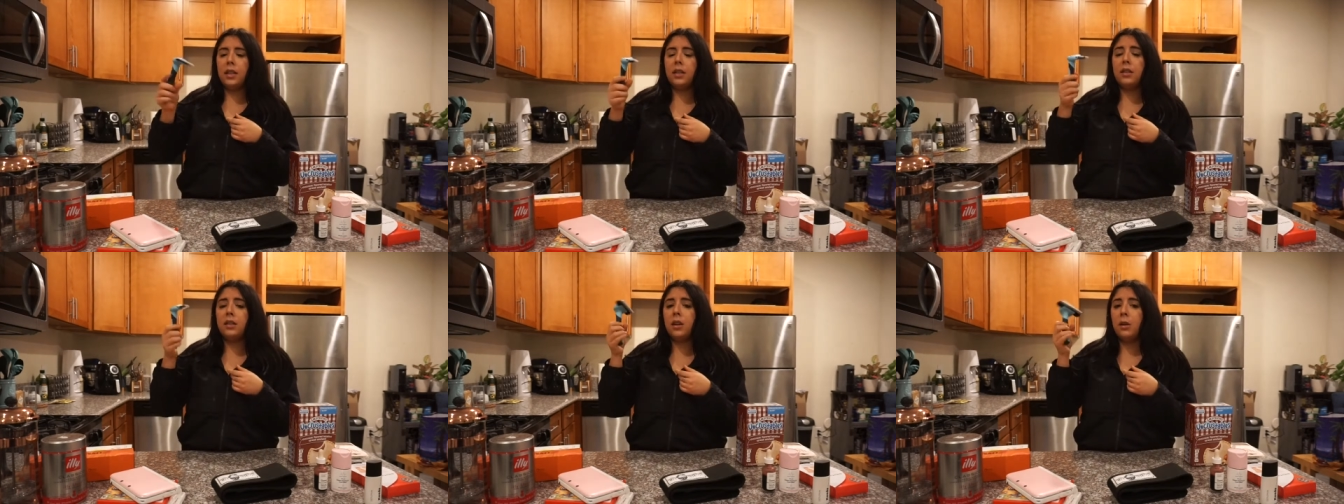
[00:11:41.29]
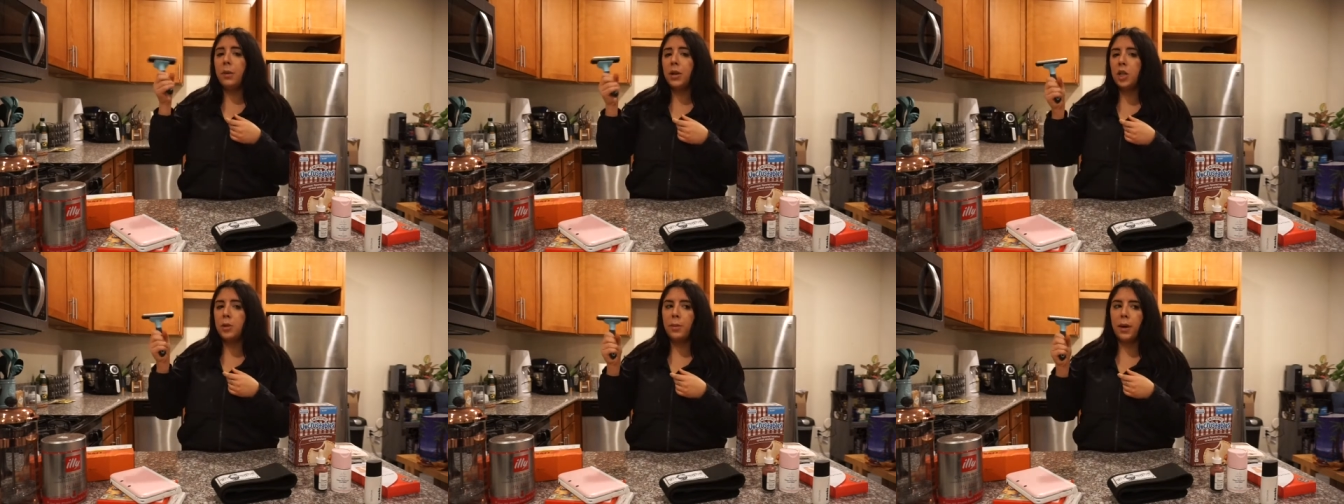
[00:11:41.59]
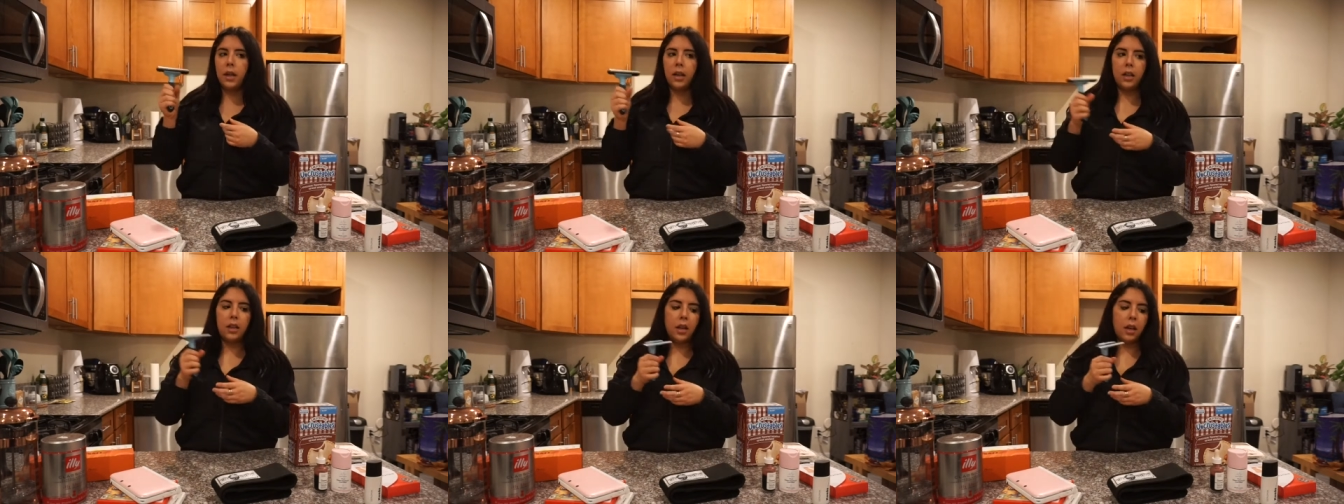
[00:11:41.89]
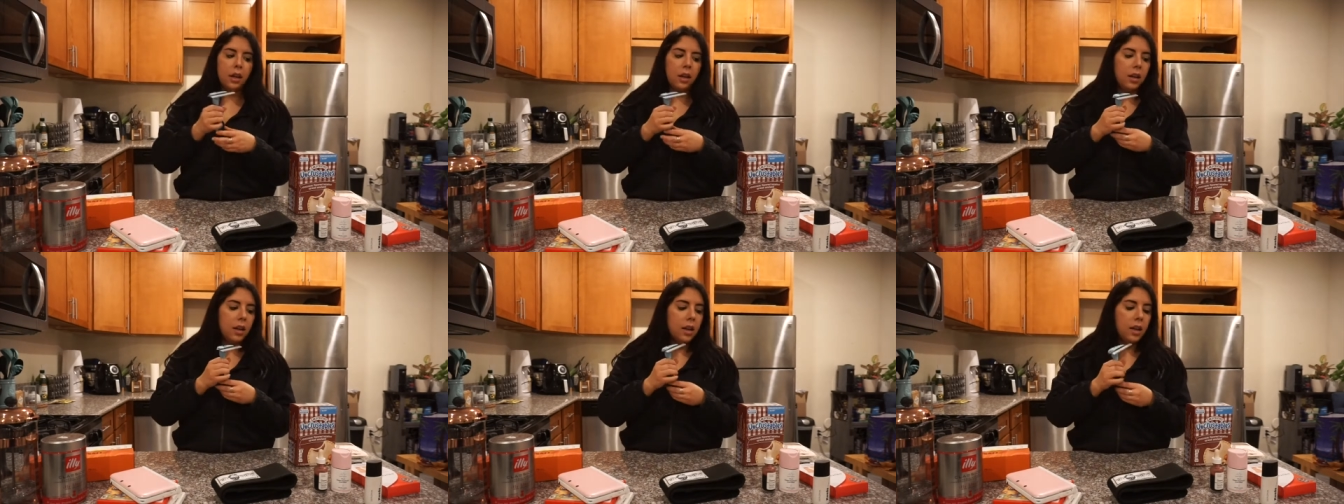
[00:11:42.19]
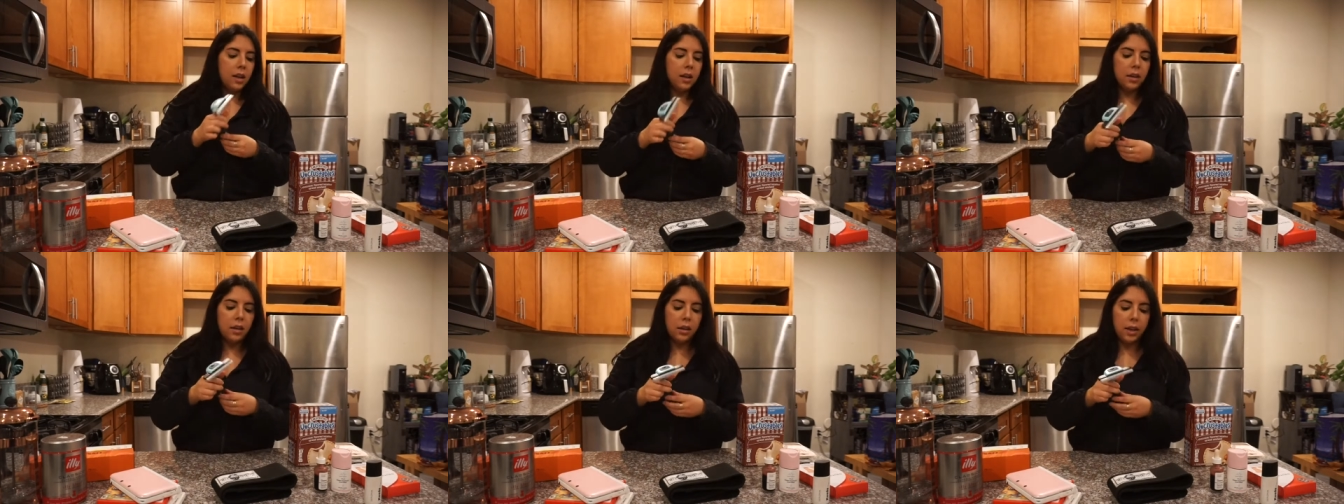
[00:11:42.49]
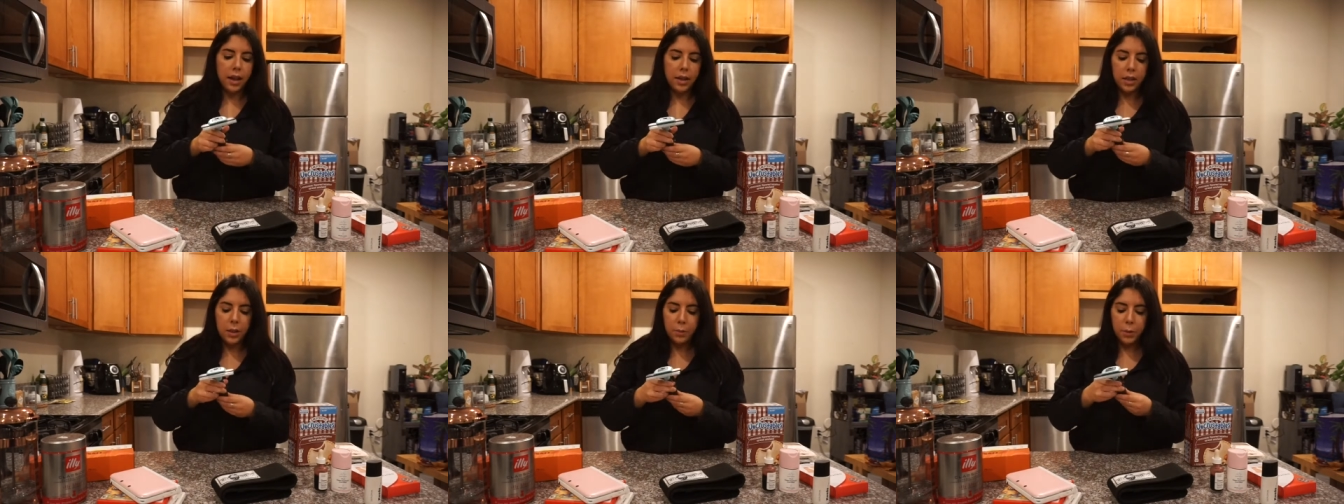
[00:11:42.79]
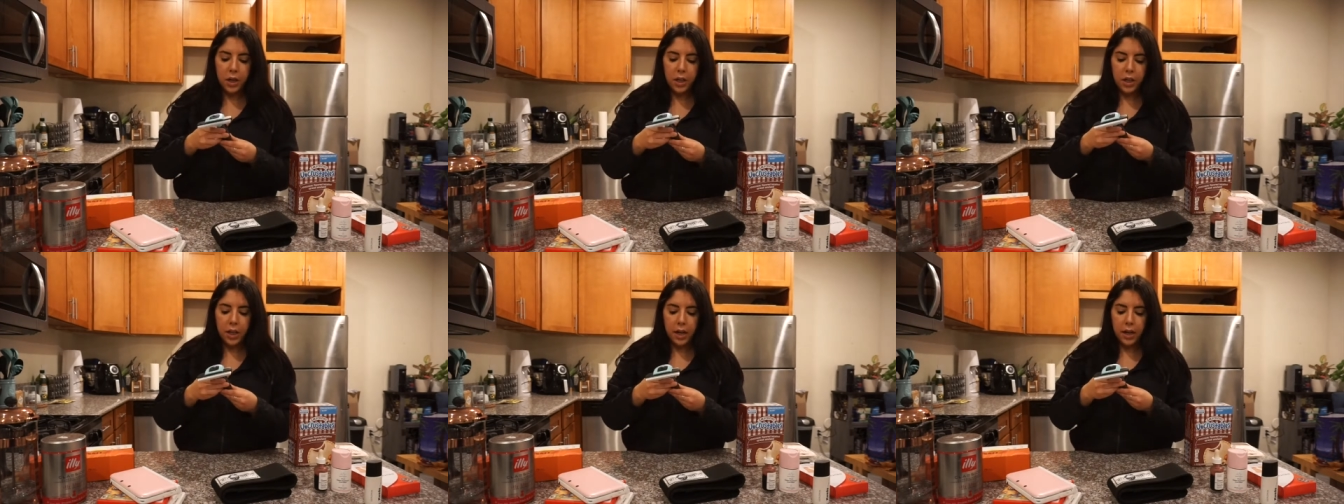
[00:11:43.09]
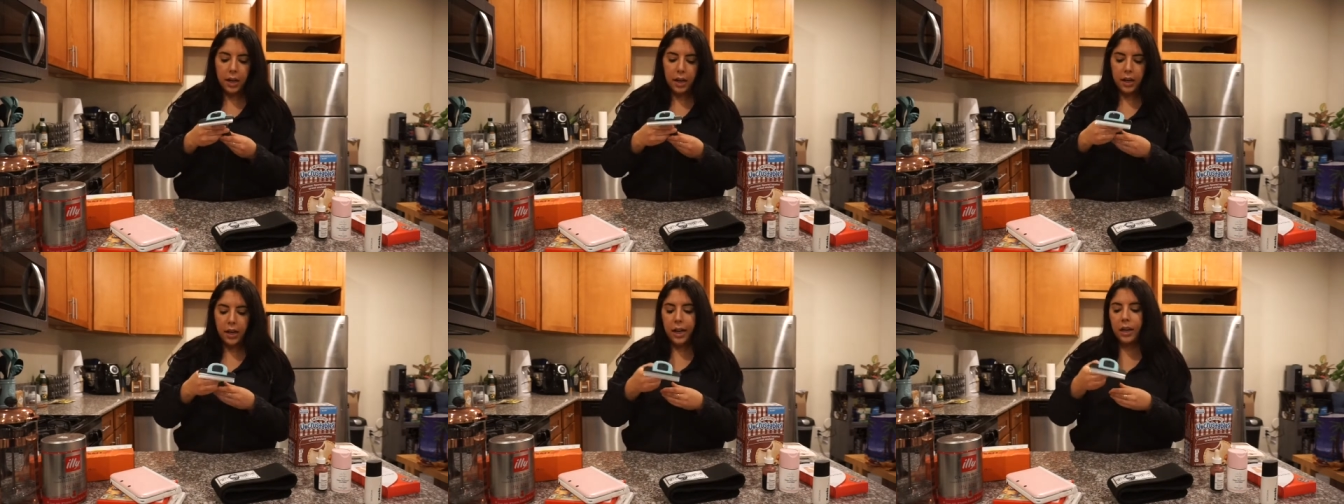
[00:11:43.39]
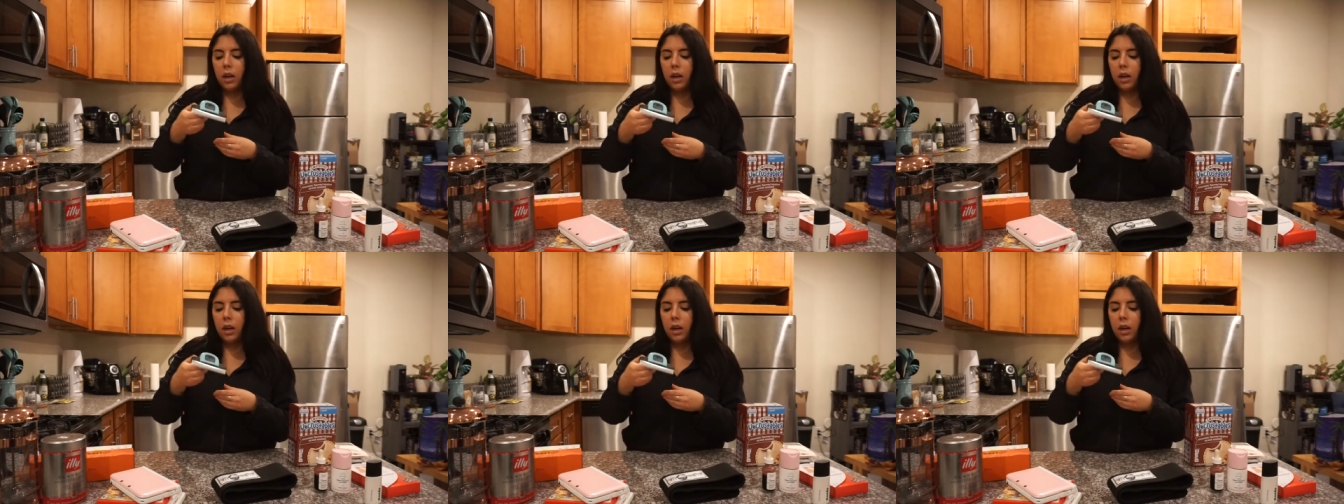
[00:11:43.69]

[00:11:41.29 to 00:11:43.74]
It's so much better than the last brush I had.